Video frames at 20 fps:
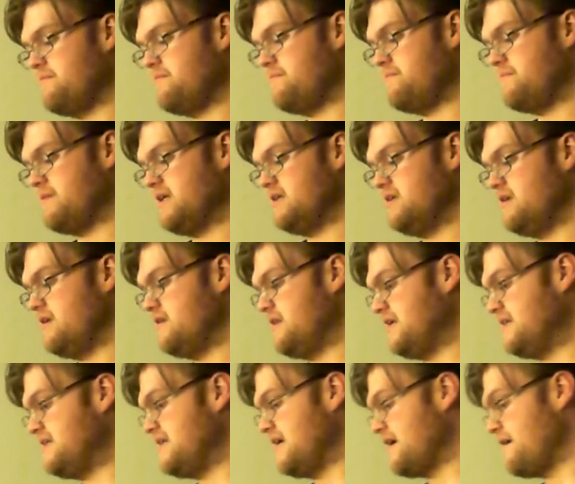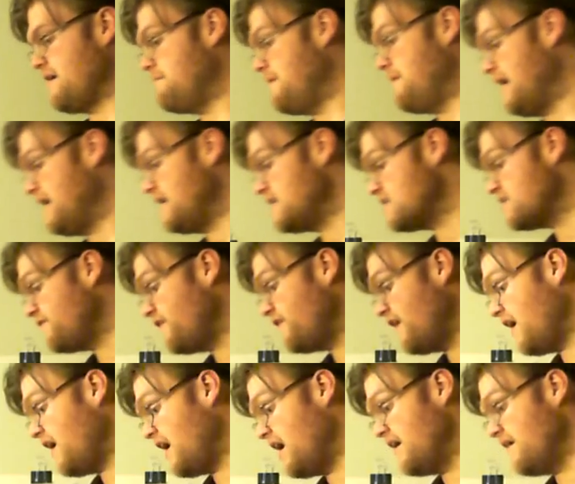But they take a
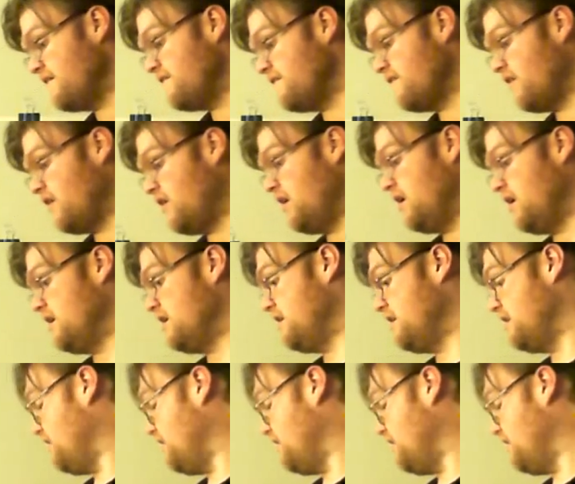-5 on